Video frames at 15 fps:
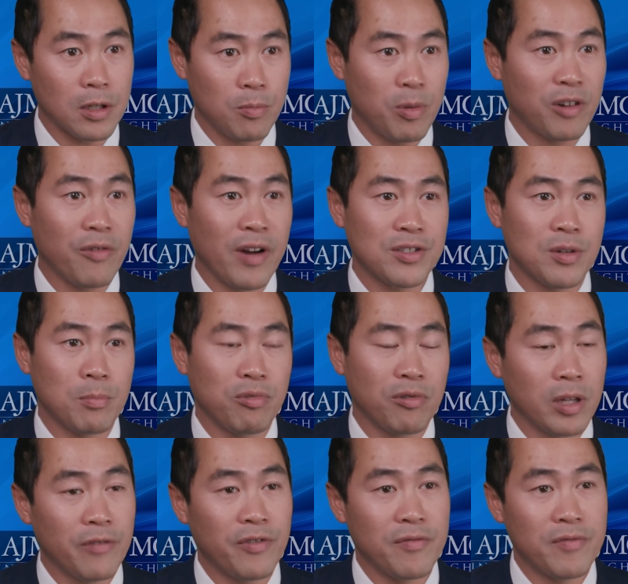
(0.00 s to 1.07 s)
progress to
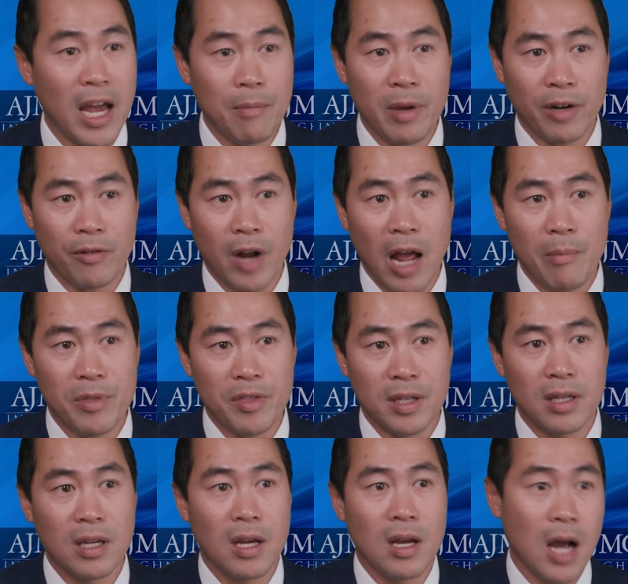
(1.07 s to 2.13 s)
proliferative diabetic retinopathy
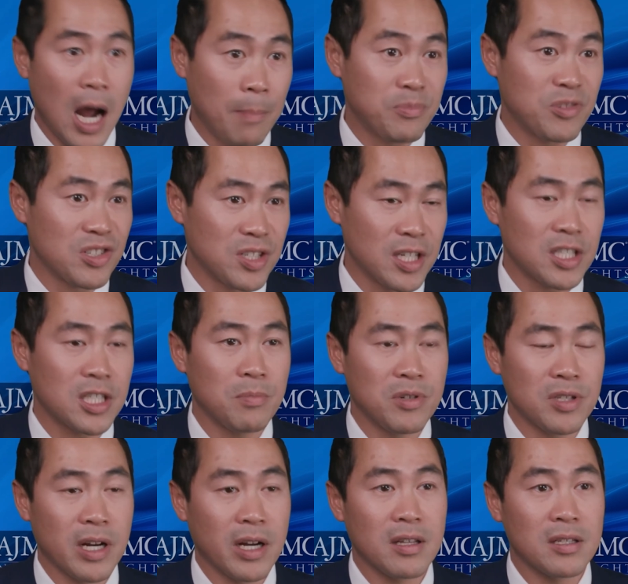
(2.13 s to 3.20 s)
up to
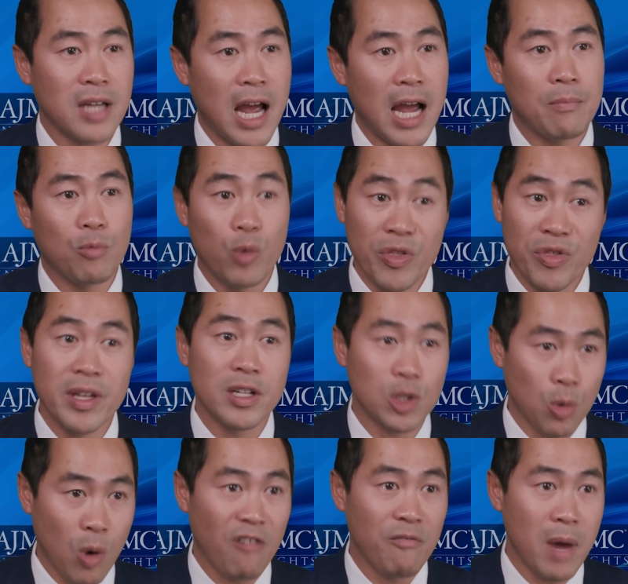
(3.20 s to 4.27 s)
60% of the time within 12